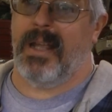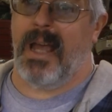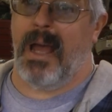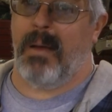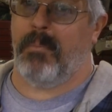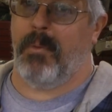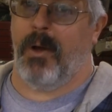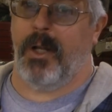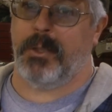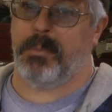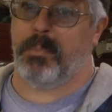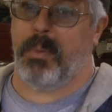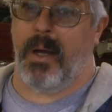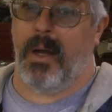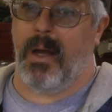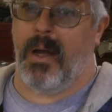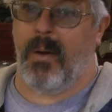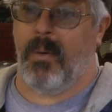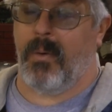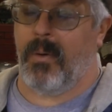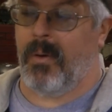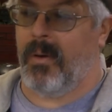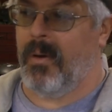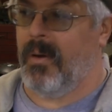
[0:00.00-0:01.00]
that much
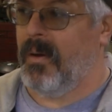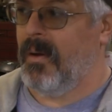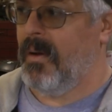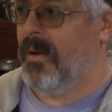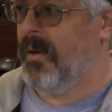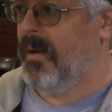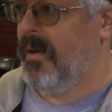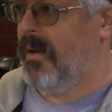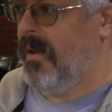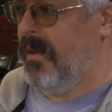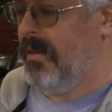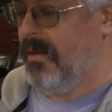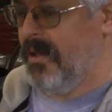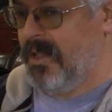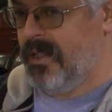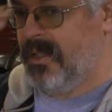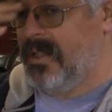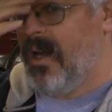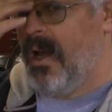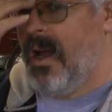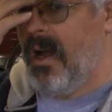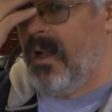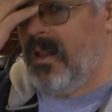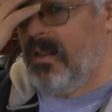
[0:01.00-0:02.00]
power. The
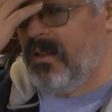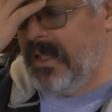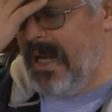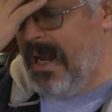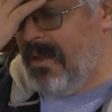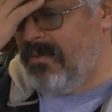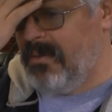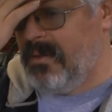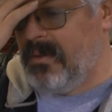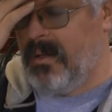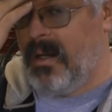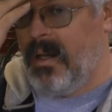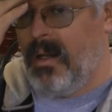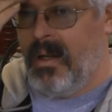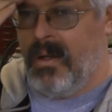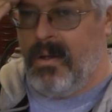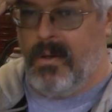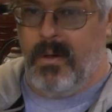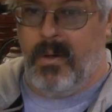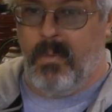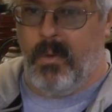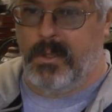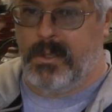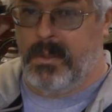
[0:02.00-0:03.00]
stock Cleveland
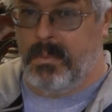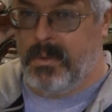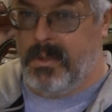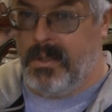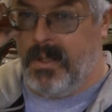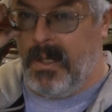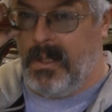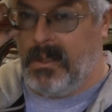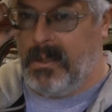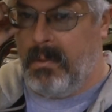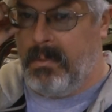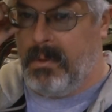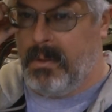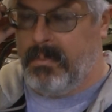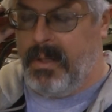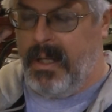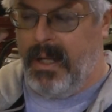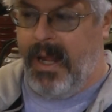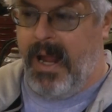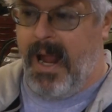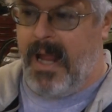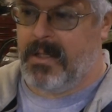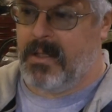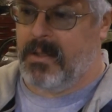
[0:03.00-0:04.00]
alone with some good aluminum
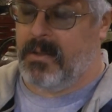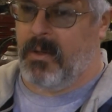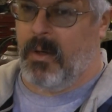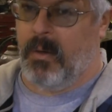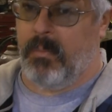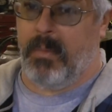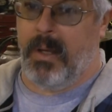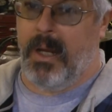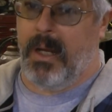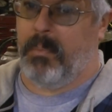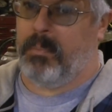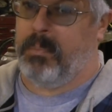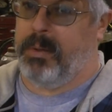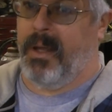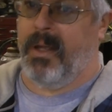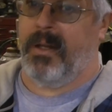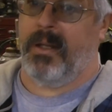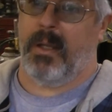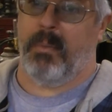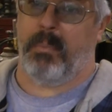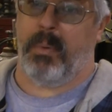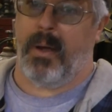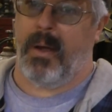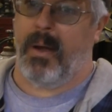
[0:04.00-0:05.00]
heads is going to make
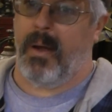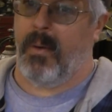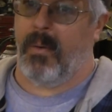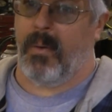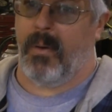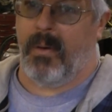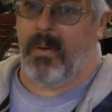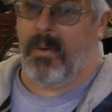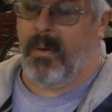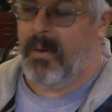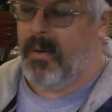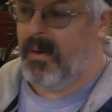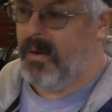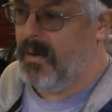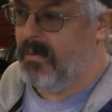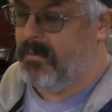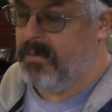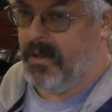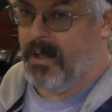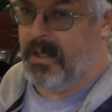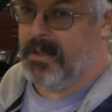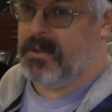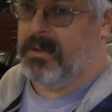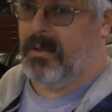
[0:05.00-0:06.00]
plenty of power
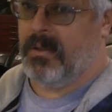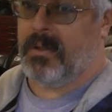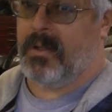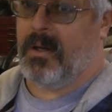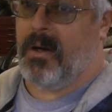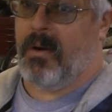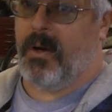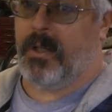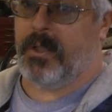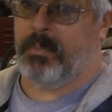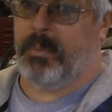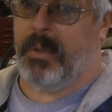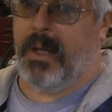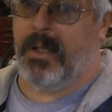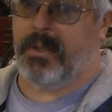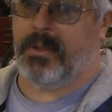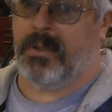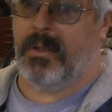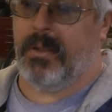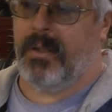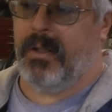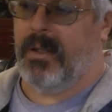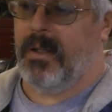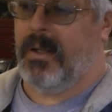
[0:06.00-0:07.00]
for this little car
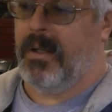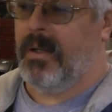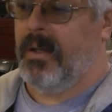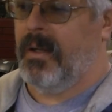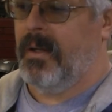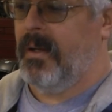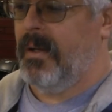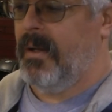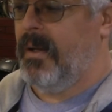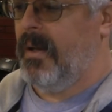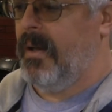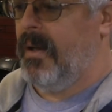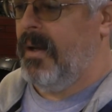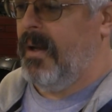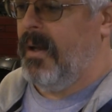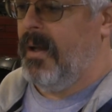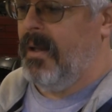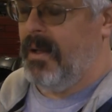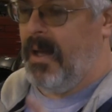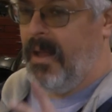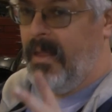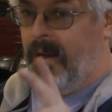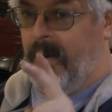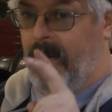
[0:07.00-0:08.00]
especially.
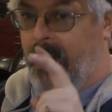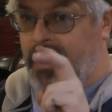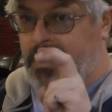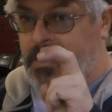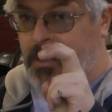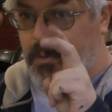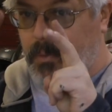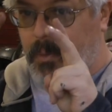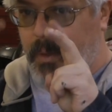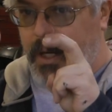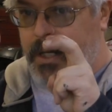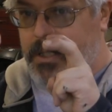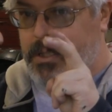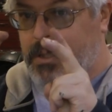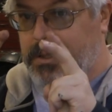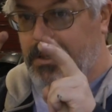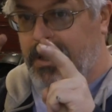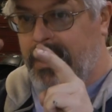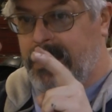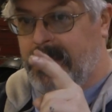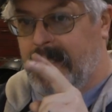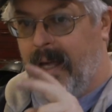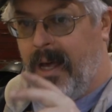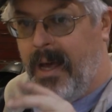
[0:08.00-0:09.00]
Now there is a wish
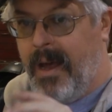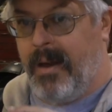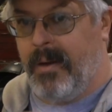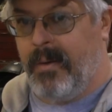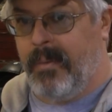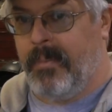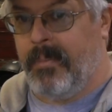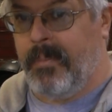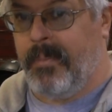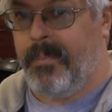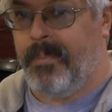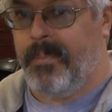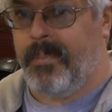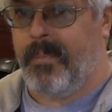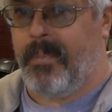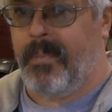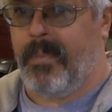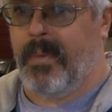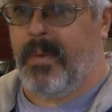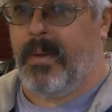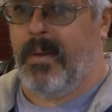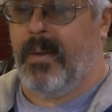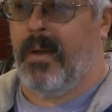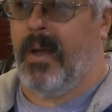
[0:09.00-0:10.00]
list item,
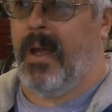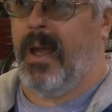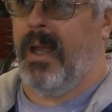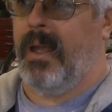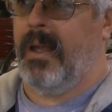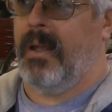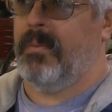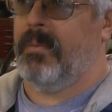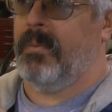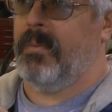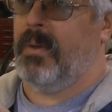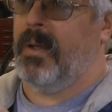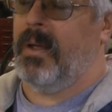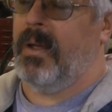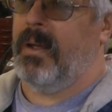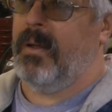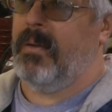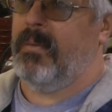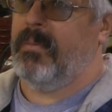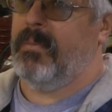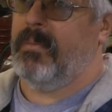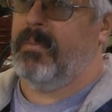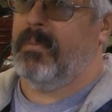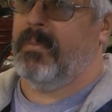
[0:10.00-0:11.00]

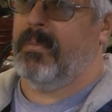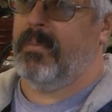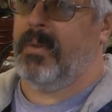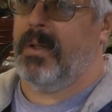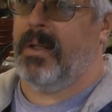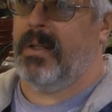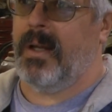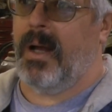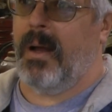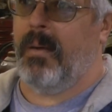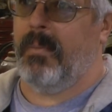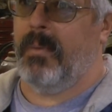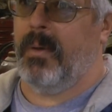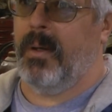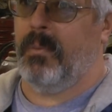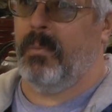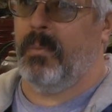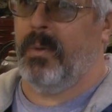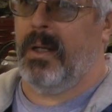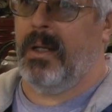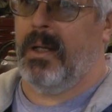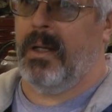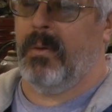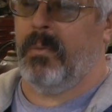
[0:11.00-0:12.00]
well, not
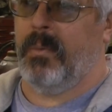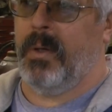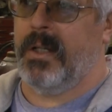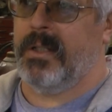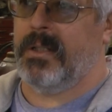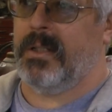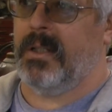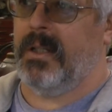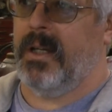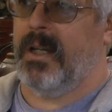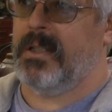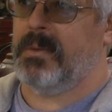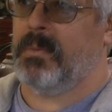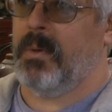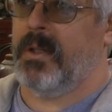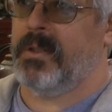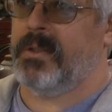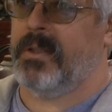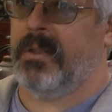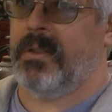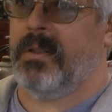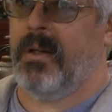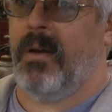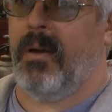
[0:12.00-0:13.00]
really a wish list,
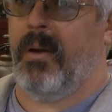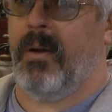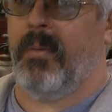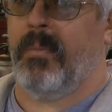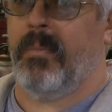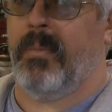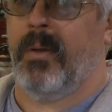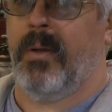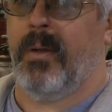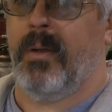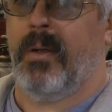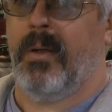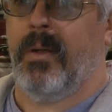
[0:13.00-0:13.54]
what's the term?